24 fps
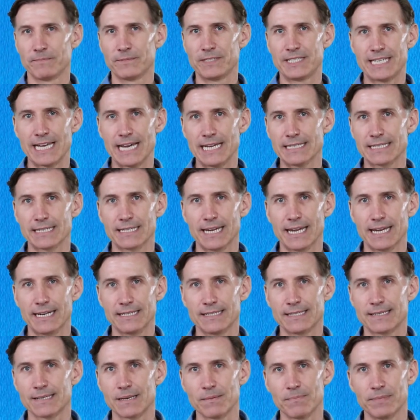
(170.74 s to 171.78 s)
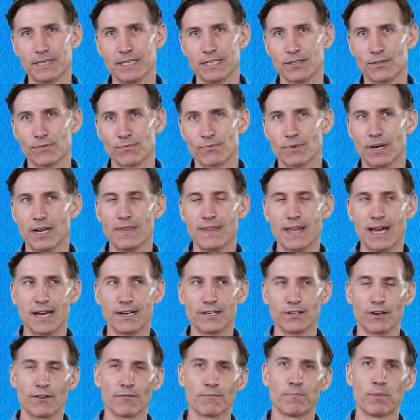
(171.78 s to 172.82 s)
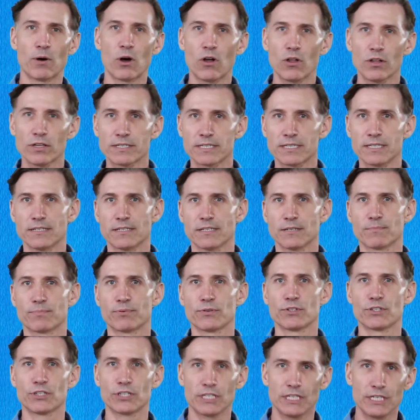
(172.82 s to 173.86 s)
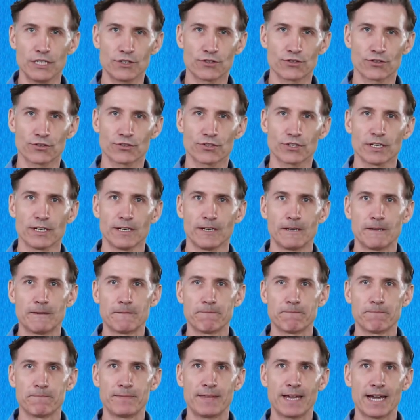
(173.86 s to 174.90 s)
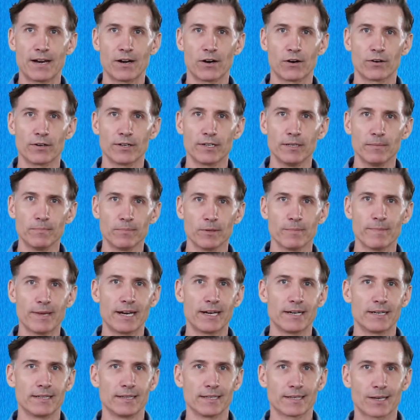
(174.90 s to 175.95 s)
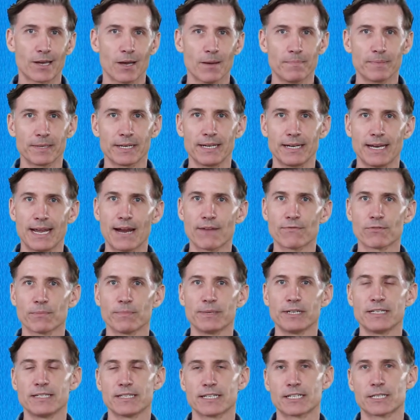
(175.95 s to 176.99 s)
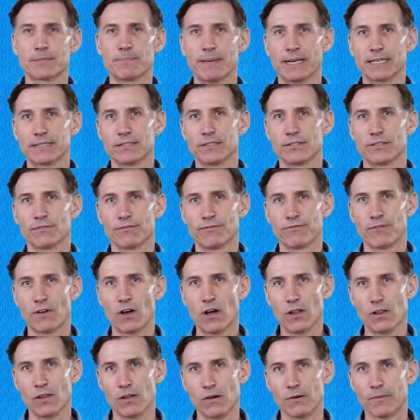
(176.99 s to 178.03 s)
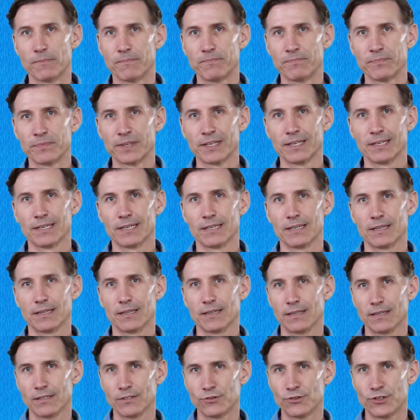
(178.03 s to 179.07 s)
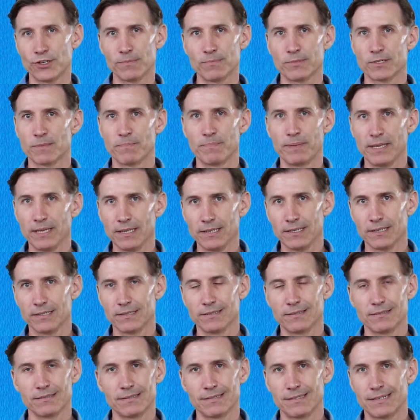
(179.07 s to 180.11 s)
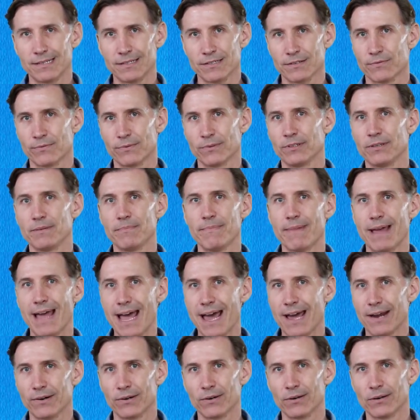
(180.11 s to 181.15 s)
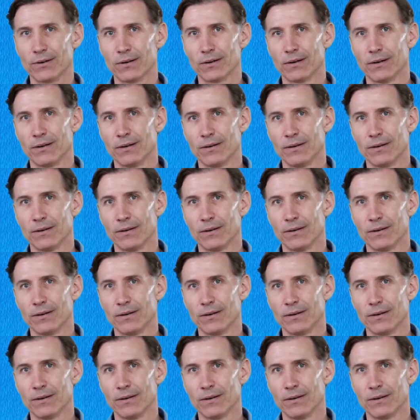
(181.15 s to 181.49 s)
designated somebody to run that, and you have policies and procedures that are implemented in the company, and everybody's expected to follow. Jim's opinion doesn't really matter